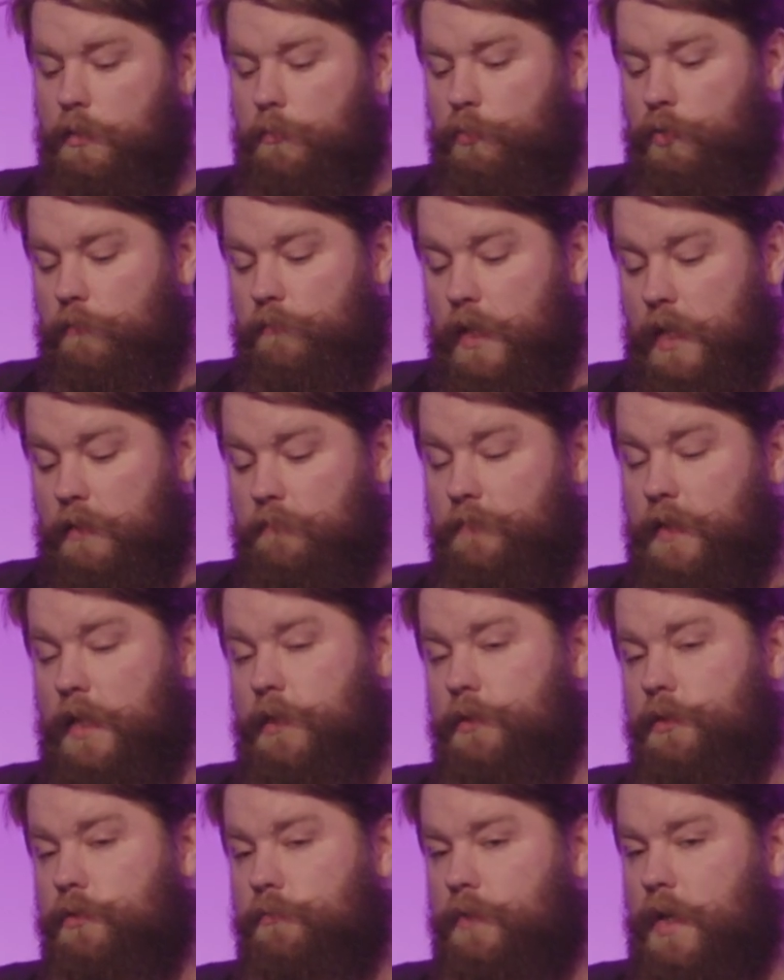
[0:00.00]
provide
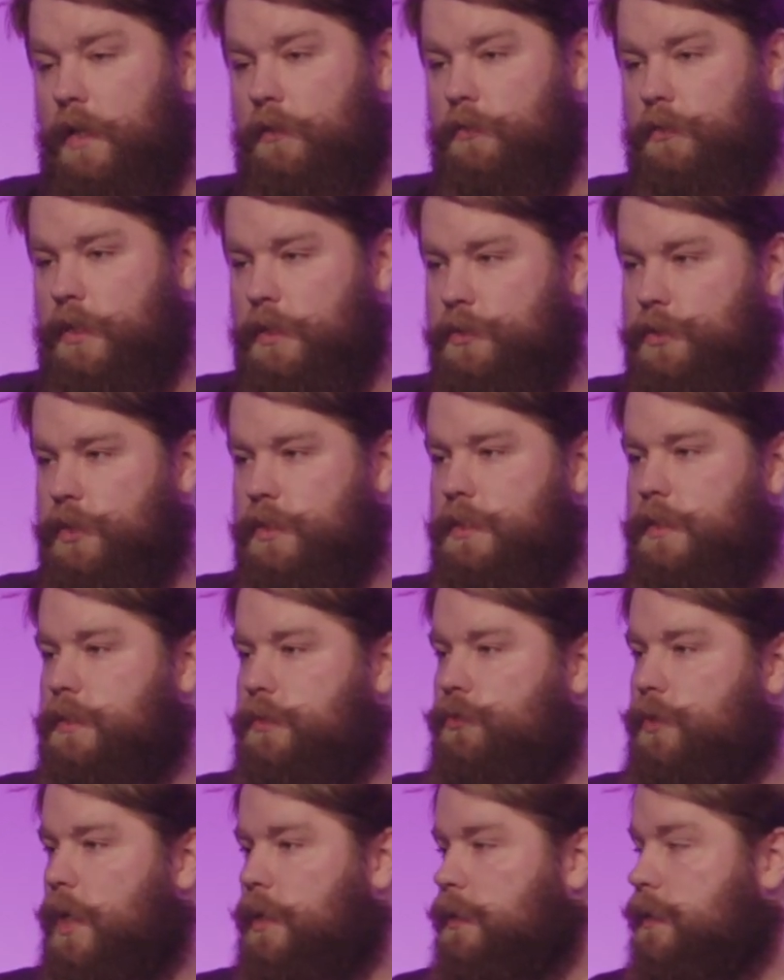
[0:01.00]
value rather than just
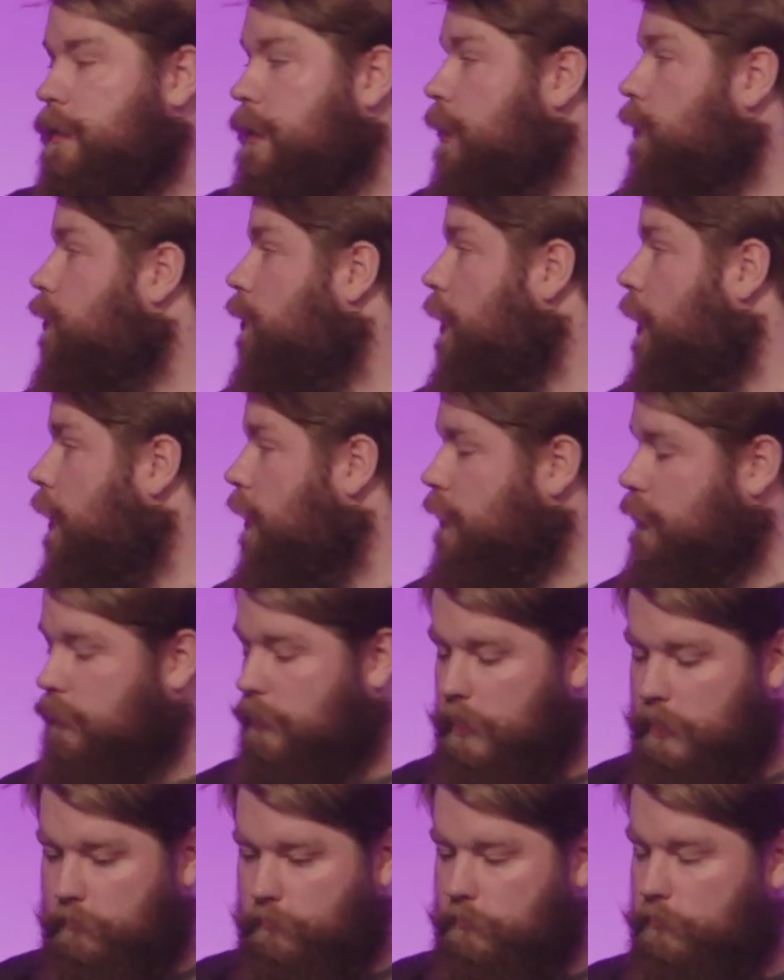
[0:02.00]
try to centralize
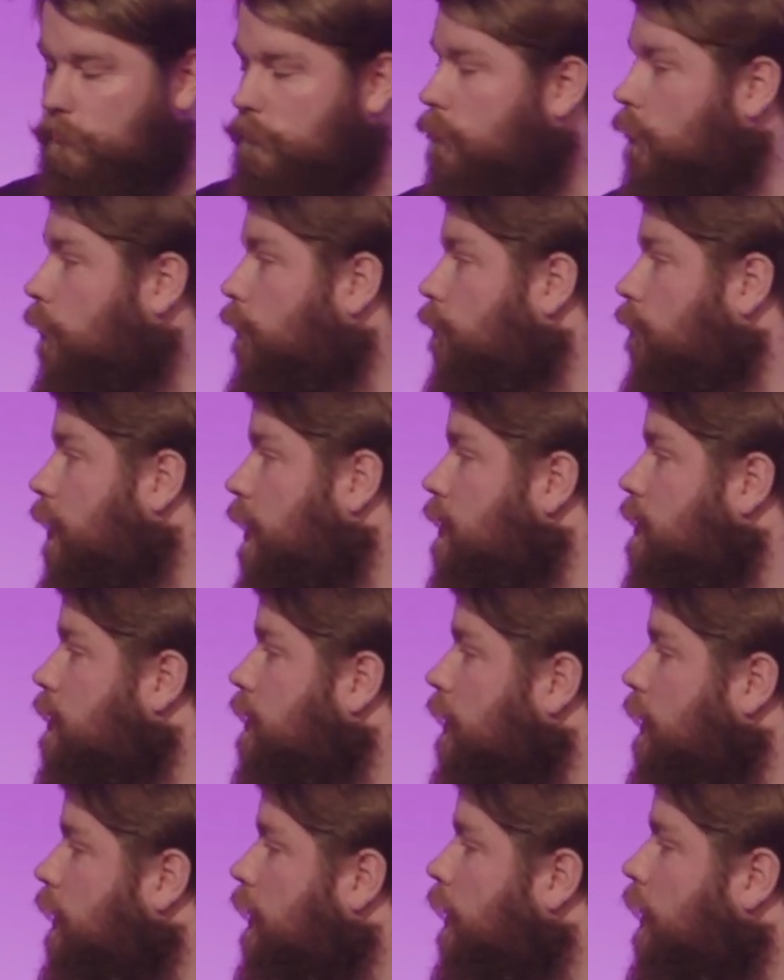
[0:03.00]
and kind of, quote,
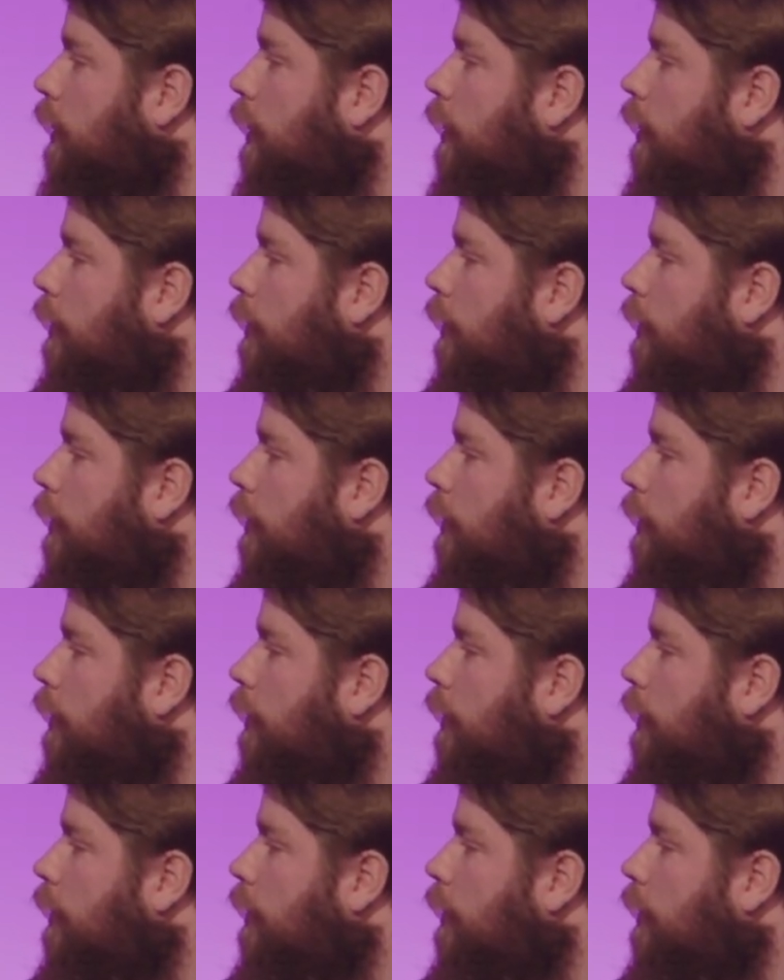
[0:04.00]
rent-seek.